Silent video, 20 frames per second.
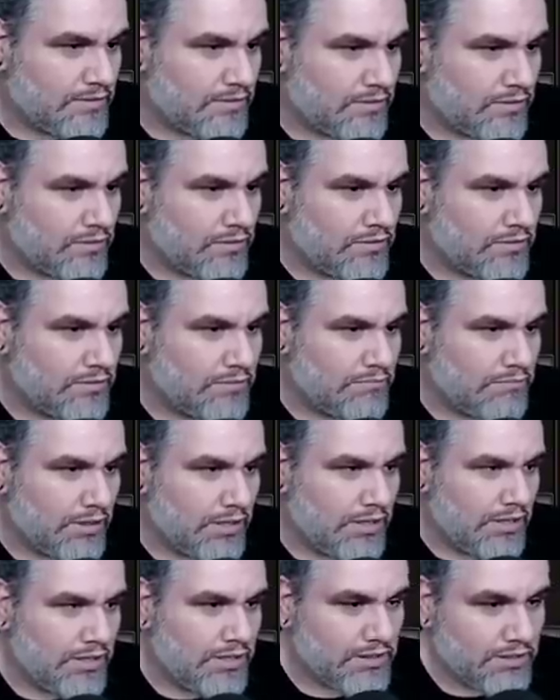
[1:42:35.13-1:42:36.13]

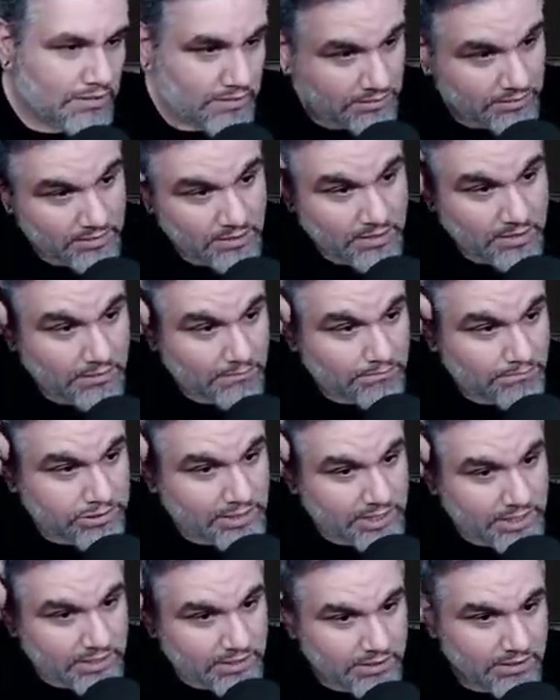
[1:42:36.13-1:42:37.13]
Cornbread
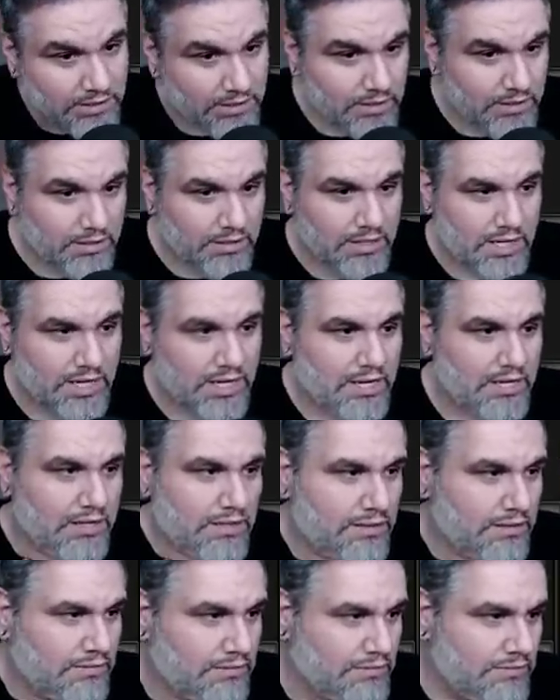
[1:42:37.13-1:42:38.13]
beaten
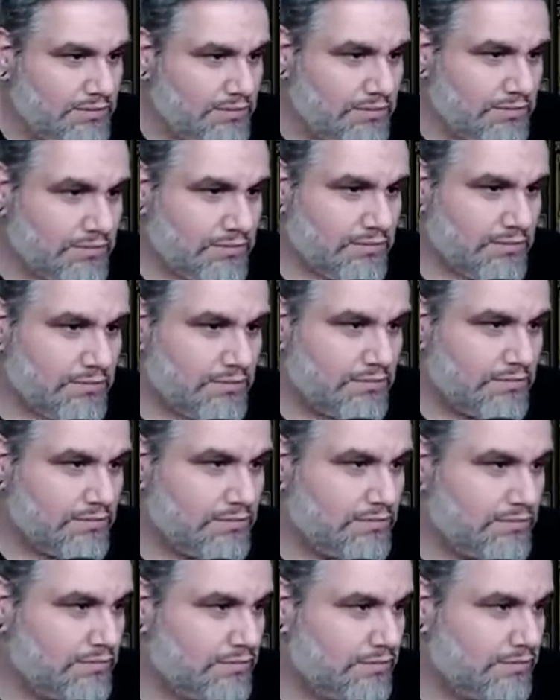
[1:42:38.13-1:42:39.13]
down,
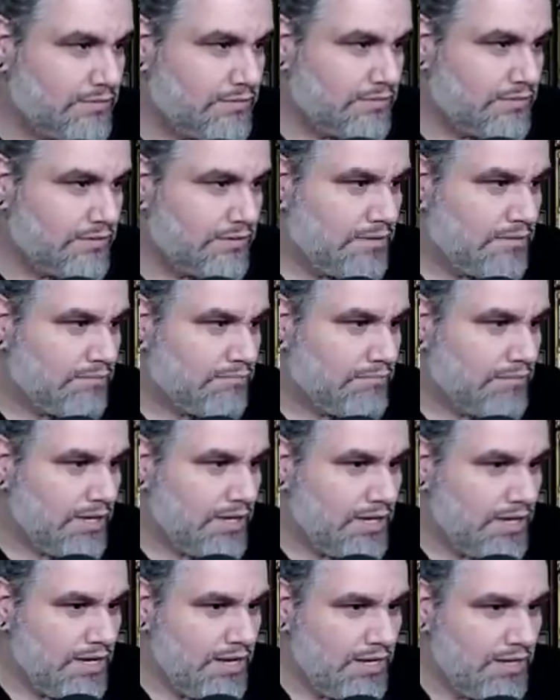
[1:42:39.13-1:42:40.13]

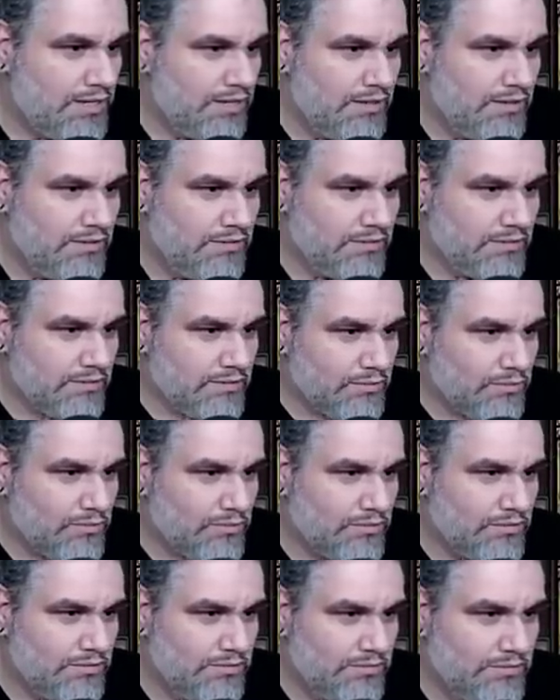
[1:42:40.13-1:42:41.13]
making a
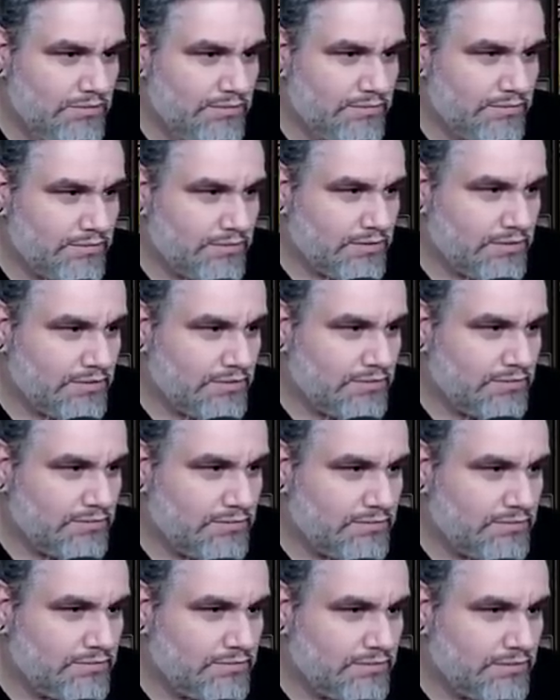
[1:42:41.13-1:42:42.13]
wolf, and
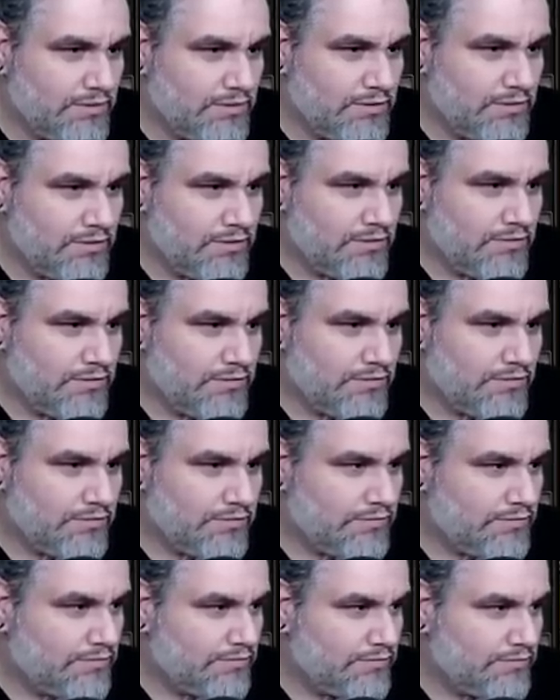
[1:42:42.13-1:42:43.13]

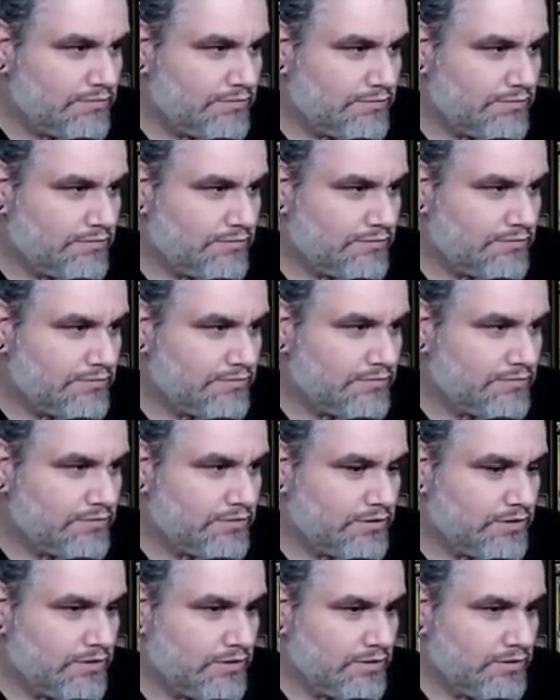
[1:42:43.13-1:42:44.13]
I don't even know why you killed the
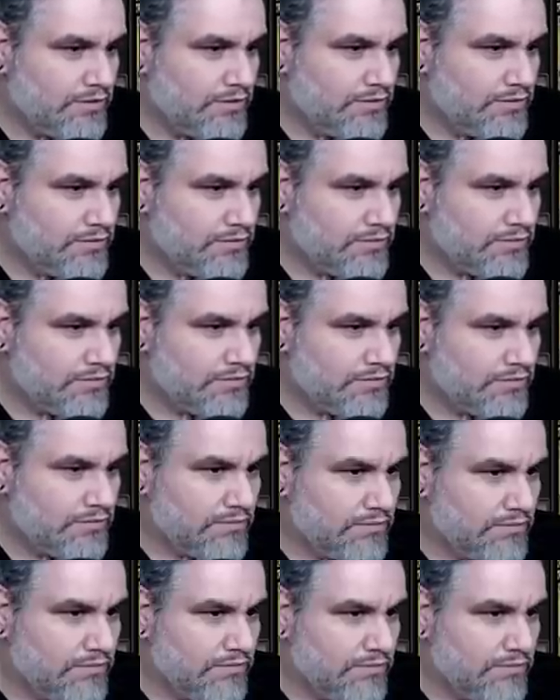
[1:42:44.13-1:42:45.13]
Teferi.
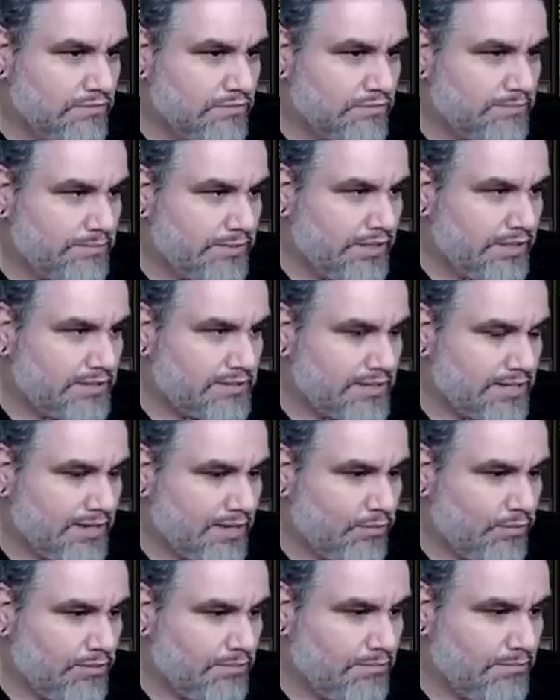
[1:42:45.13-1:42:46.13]
Because then
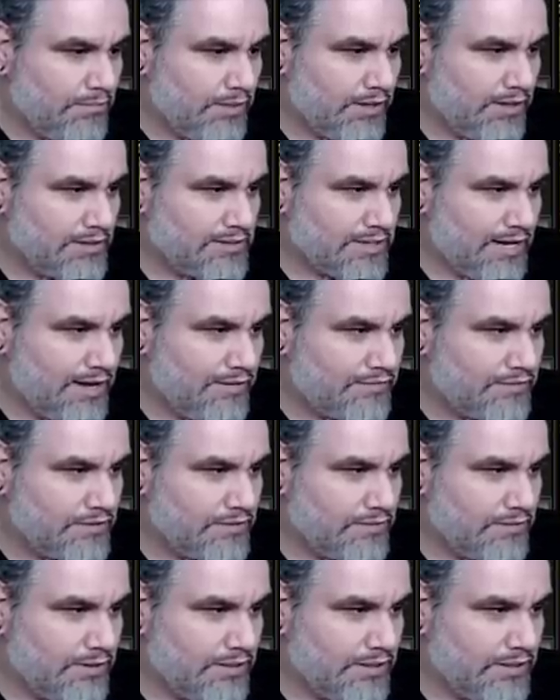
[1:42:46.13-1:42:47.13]
I wouldn't. Because I have
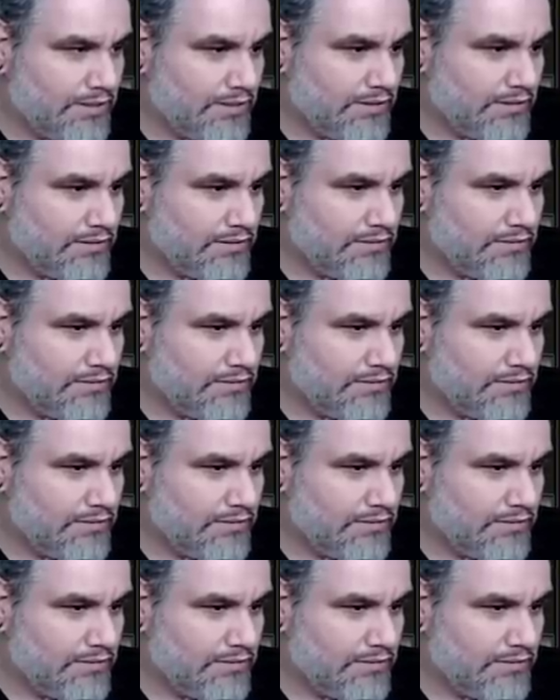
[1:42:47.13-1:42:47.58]
to.